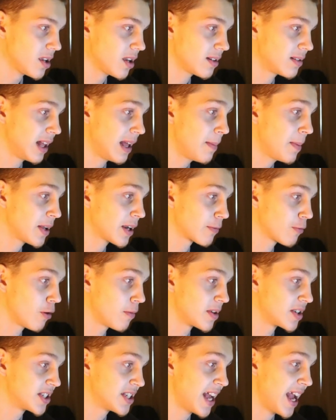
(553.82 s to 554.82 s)
claiming that
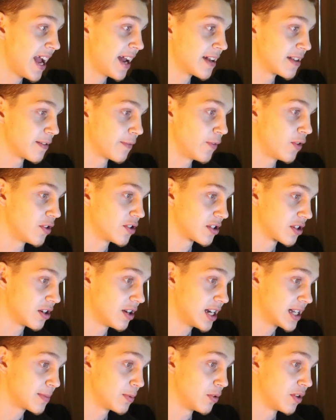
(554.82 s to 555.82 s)
Romans ten is a false
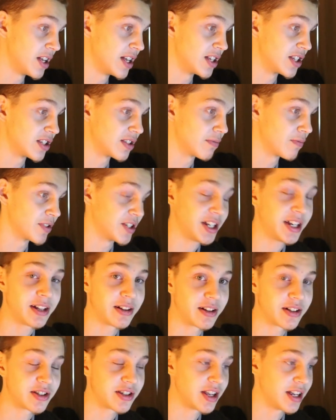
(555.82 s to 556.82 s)
gospel is
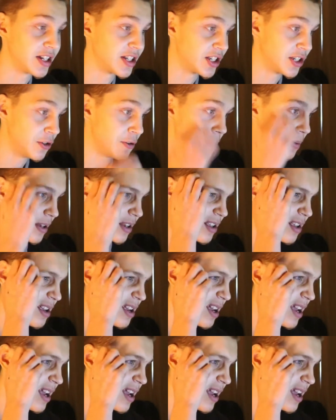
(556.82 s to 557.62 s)
ridiculous. It's stupid.